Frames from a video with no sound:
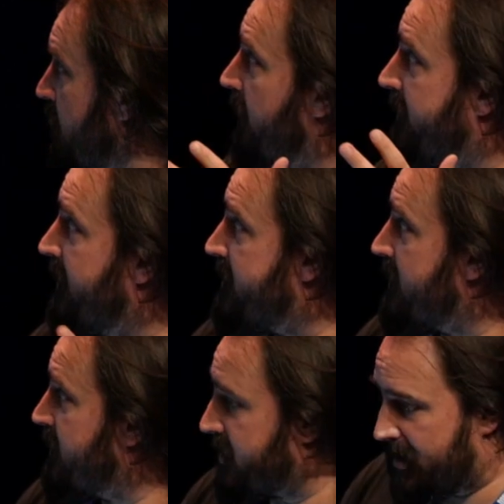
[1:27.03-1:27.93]
This
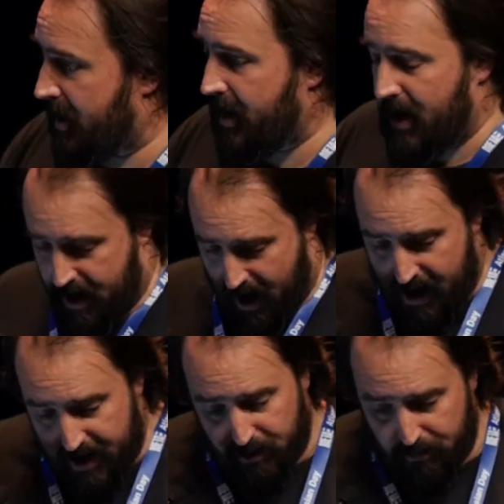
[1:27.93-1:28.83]
is a
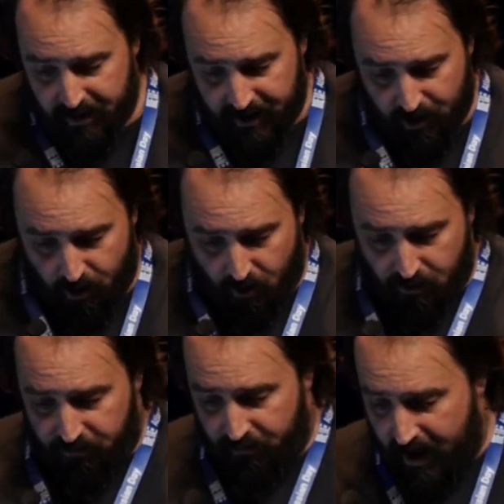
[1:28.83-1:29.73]
little bit
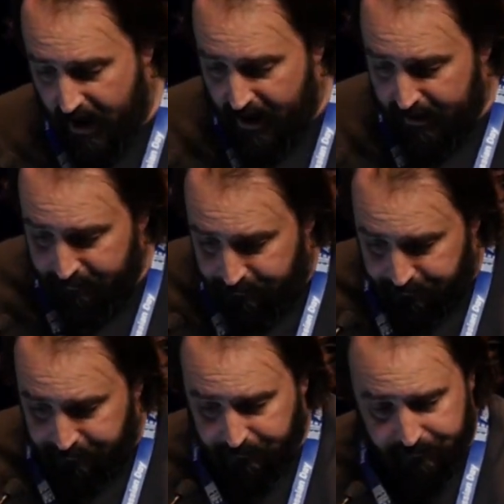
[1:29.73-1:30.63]
of
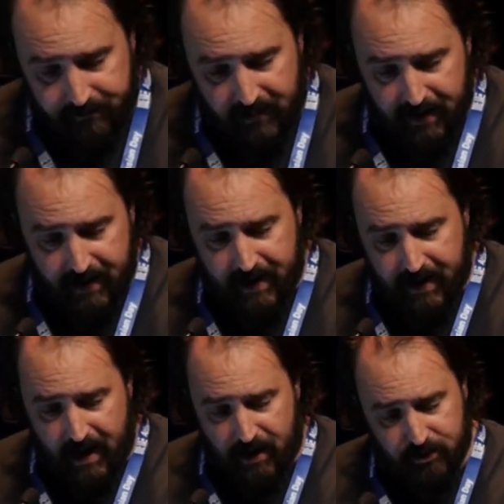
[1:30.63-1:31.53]

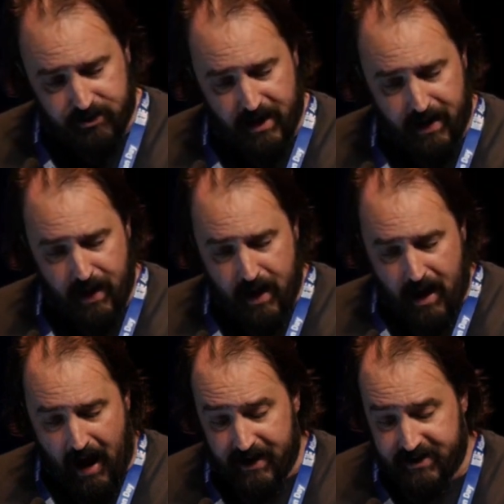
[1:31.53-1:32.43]
how do you say,
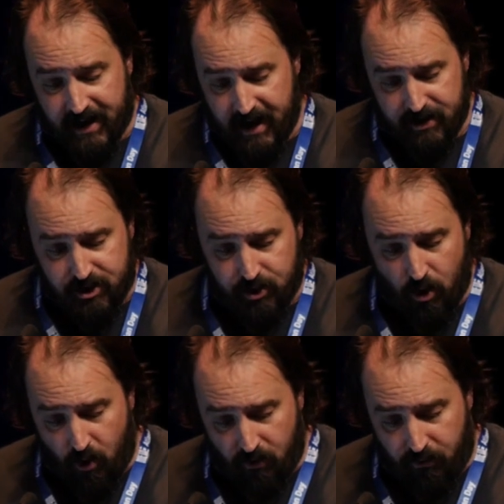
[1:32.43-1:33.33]
a sketch
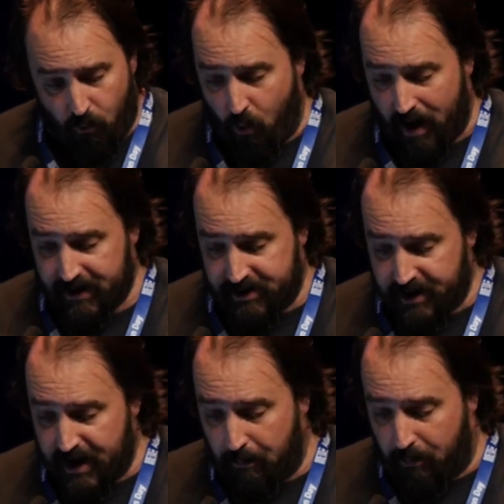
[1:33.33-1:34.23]
of what a
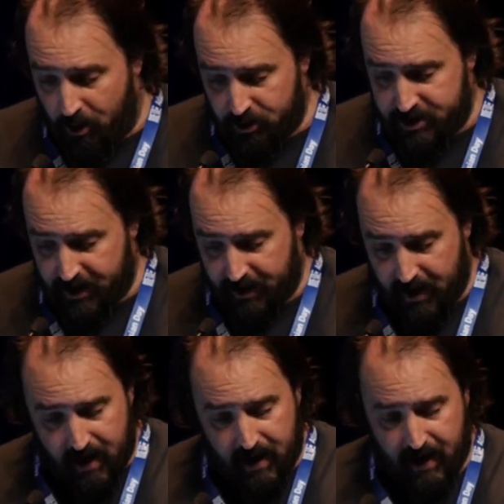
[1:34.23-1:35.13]
Jira project
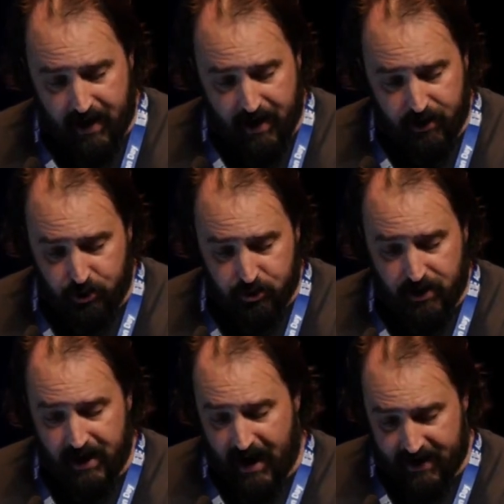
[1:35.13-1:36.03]

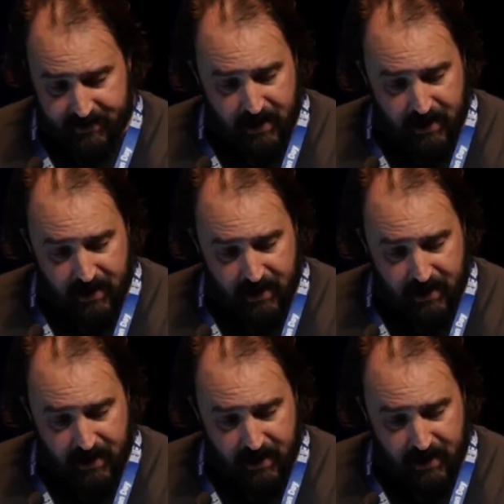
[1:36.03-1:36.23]
usually has.